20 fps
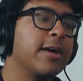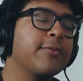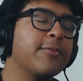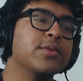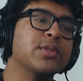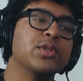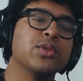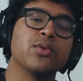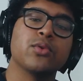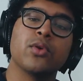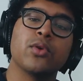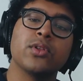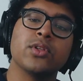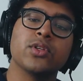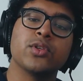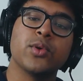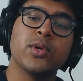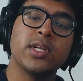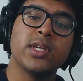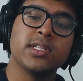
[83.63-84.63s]
Yep, so
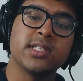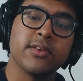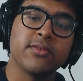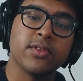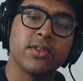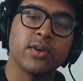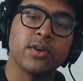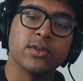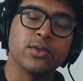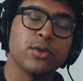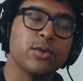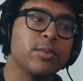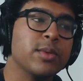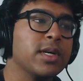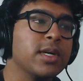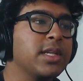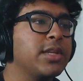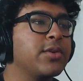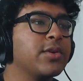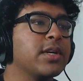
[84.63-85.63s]
on the 27th
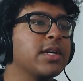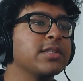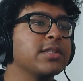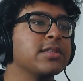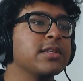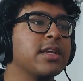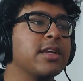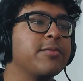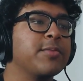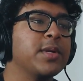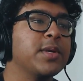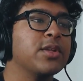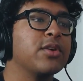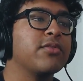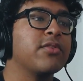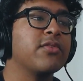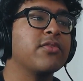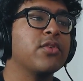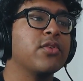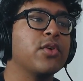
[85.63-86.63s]
October, Newcastle gave me an
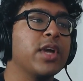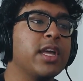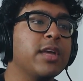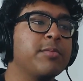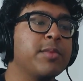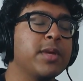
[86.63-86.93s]
offer for